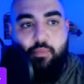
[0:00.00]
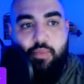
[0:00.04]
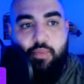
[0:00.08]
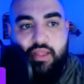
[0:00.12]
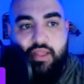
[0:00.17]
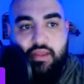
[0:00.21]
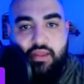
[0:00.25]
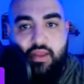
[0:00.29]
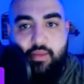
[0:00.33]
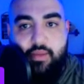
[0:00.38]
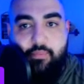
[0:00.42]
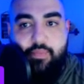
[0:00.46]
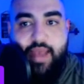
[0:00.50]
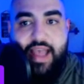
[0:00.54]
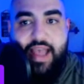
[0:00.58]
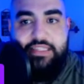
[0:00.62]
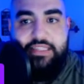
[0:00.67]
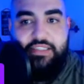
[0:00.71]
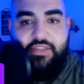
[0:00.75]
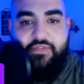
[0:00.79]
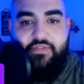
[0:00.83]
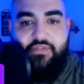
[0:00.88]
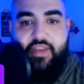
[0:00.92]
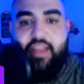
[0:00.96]
but the
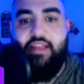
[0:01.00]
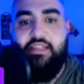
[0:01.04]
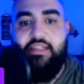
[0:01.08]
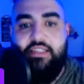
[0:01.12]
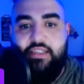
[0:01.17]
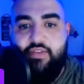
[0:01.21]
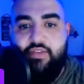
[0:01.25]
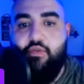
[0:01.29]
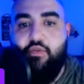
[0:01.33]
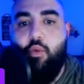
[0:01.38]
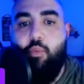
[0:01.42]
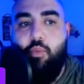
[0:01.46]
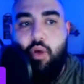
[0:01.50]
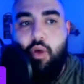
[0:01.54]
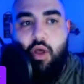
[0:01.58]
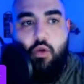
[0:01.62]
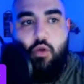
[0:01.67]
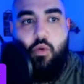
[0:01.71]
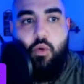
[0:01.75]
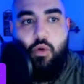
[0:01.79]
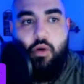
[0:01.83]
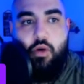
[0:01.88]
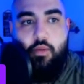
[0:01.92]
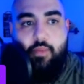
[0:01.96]
best fantasy football
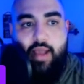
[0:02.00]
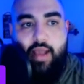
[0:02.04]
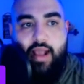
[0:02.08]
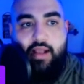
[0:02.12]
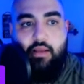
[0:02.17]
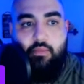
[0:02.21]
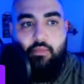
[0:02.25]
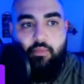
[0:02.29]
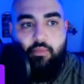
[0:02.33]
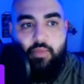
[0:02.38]
quarterback,